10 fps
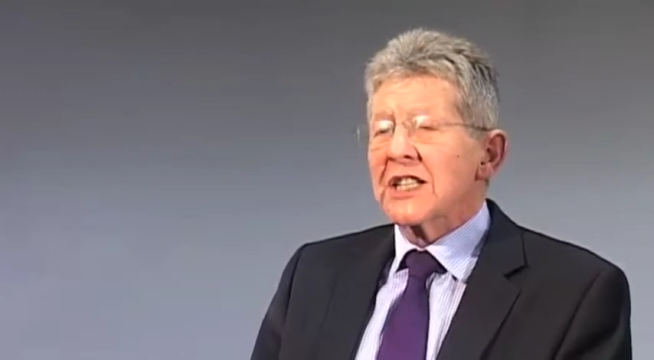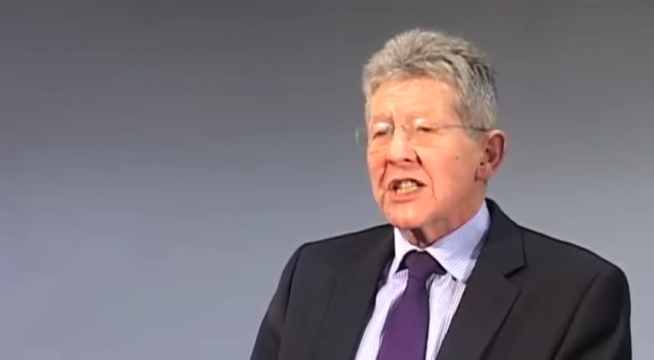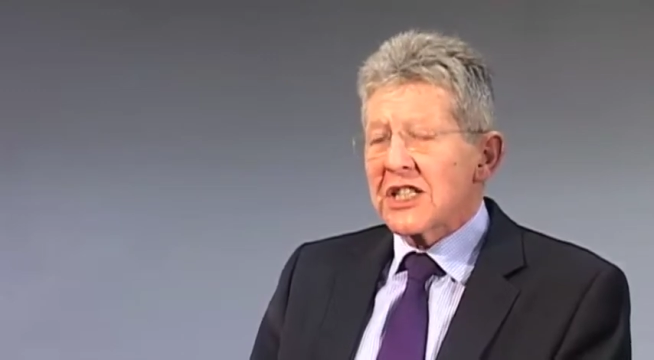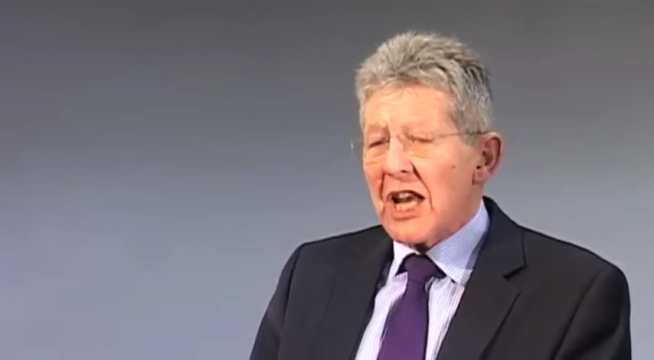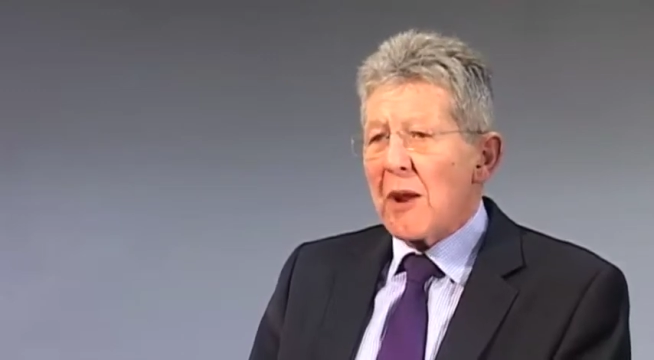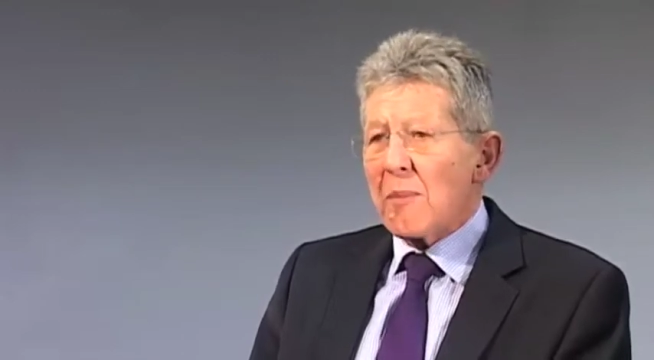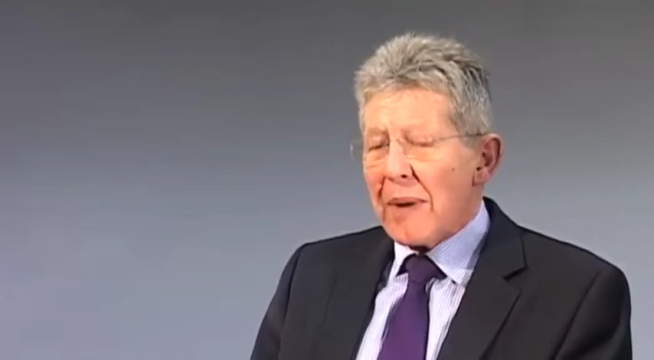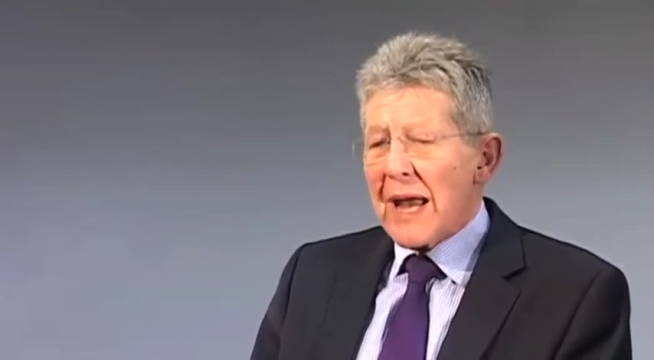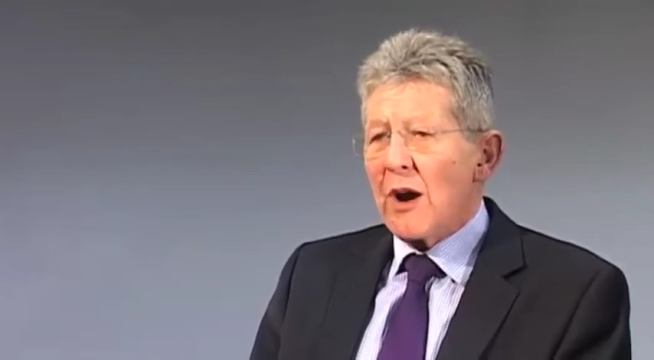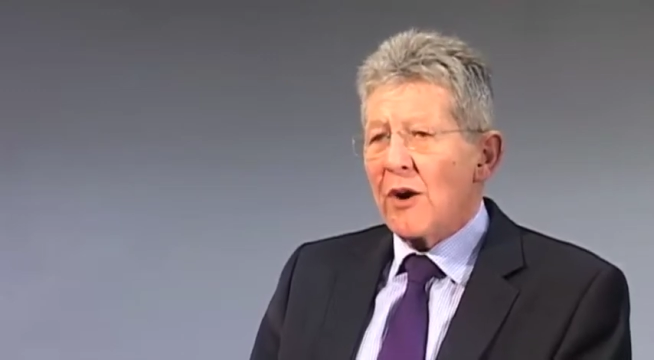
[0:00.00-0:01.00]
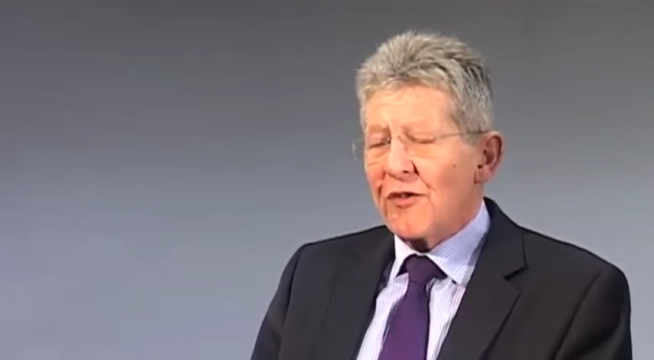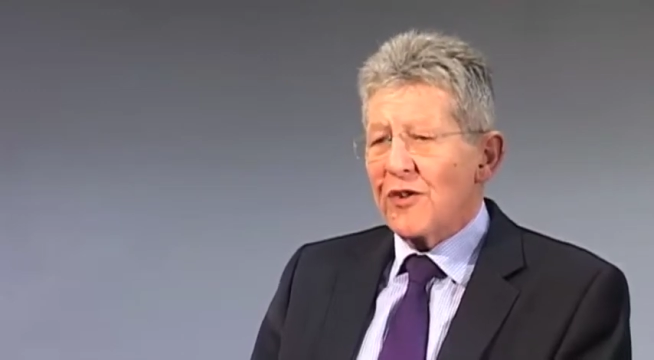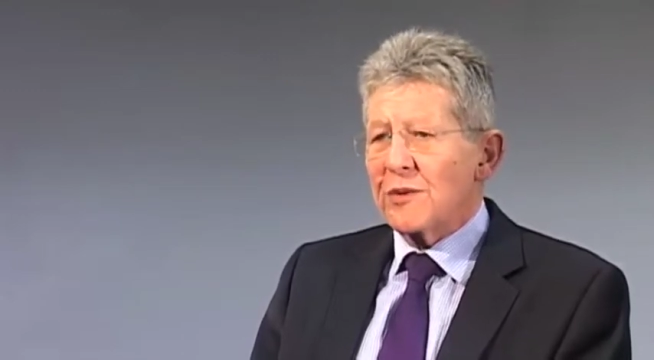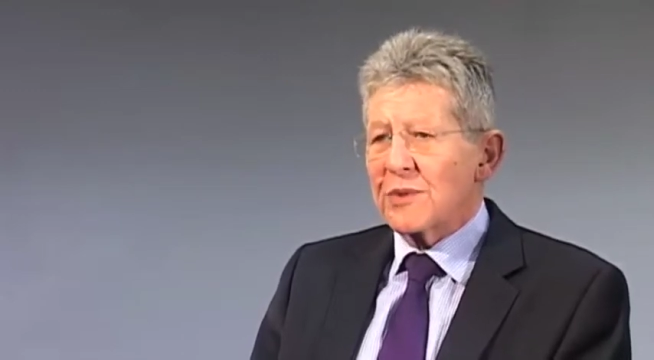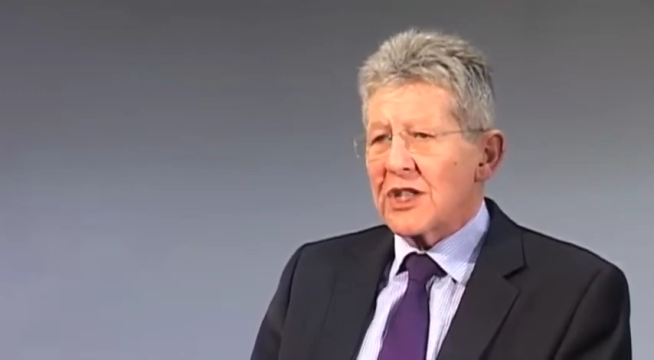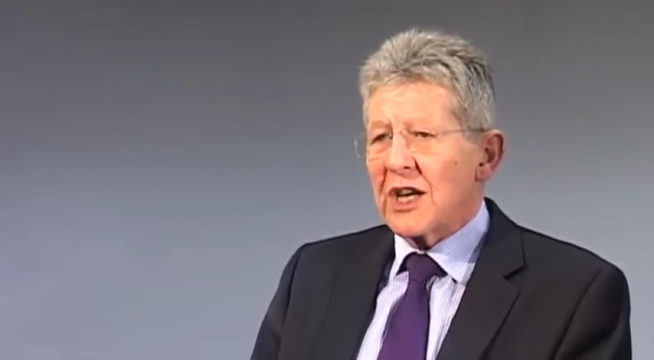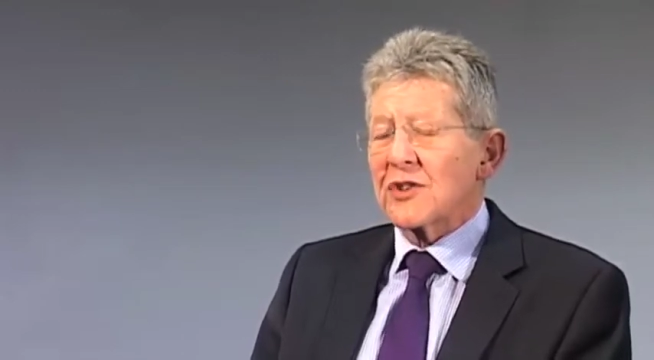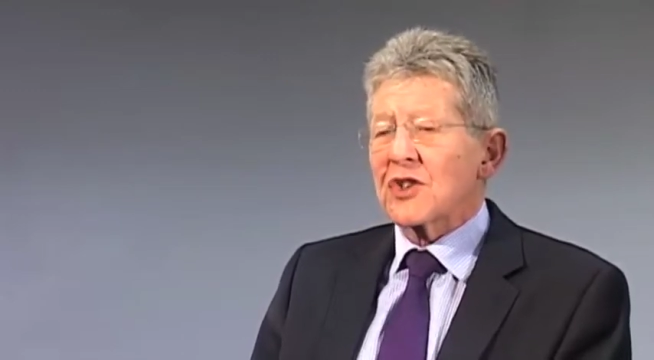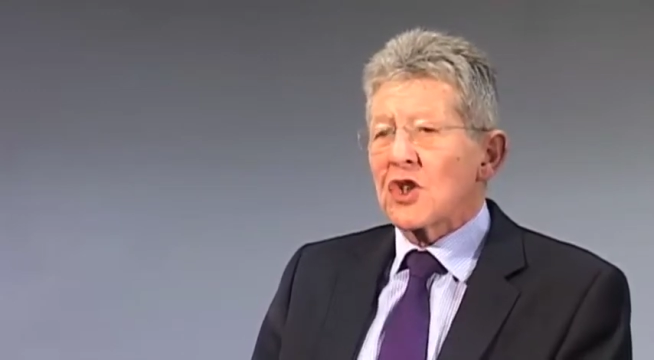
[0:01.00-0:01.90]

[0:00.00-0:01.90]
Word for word: to take power for themselves,